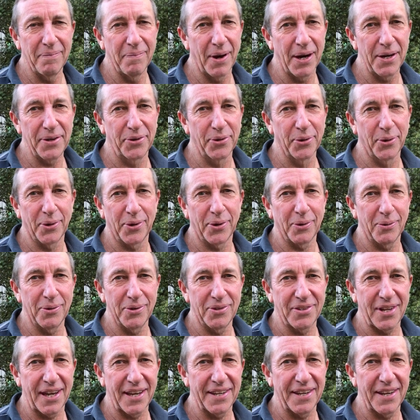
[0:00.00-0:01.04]
My daughter
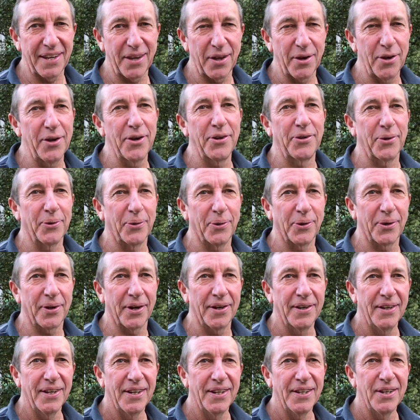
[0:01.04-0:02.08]
was taking her
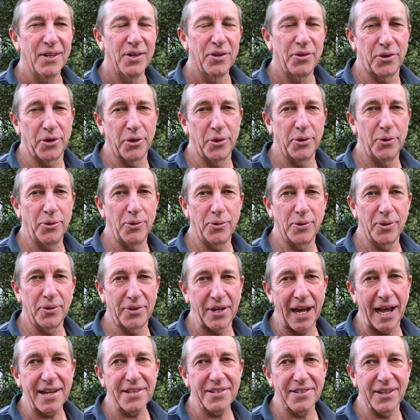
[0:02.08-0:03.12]
daughter to
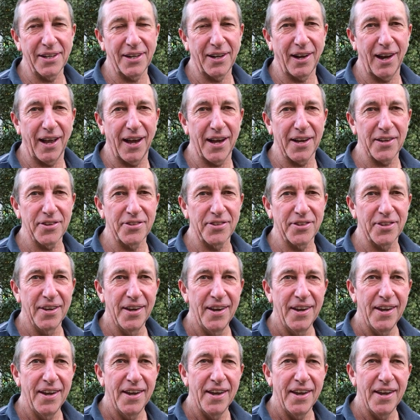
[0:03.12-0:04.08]
dancing class.